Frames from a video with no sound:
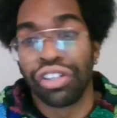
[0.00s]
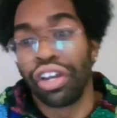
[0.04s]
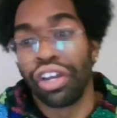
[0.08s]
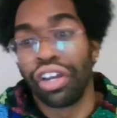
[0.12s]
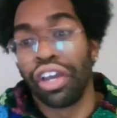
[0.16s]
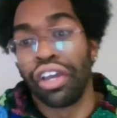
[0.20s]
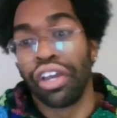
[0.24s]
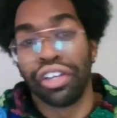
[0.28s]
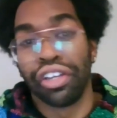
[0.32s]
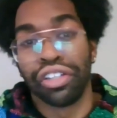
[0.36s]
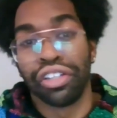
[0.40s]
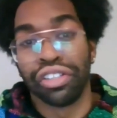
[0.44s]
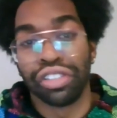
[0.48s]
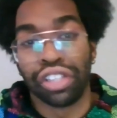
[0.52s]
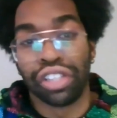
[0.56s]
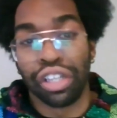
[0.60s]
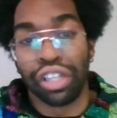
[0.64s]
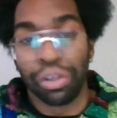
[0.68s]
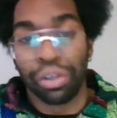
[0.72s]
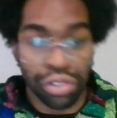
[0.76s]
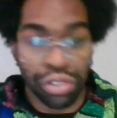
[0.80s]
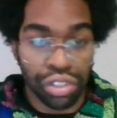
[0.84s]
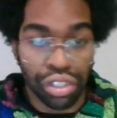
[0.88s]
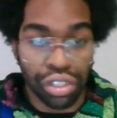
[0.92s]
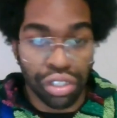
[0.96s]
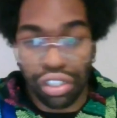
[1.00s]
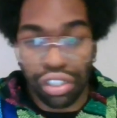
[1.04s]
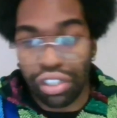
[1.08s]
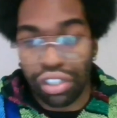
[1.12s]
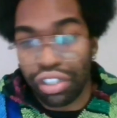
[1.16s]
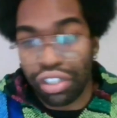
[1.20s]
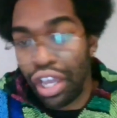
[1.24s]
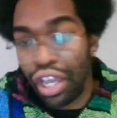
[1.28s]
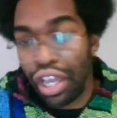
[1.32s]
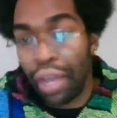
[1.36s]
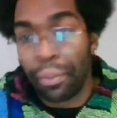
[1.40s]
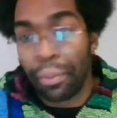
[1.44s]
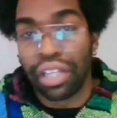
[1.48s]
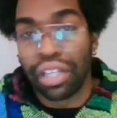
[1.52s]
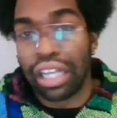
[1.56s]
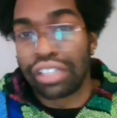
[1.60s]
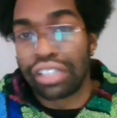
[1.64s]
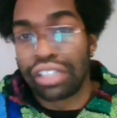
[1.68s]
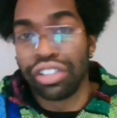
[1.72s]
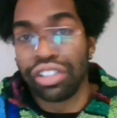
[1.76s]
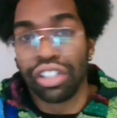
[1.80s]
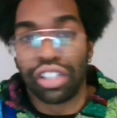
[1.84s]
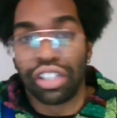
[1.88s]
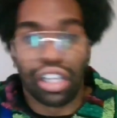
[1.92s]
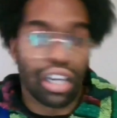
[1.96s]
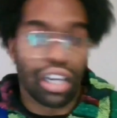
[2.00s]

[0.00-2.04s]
And it was a gamble I took.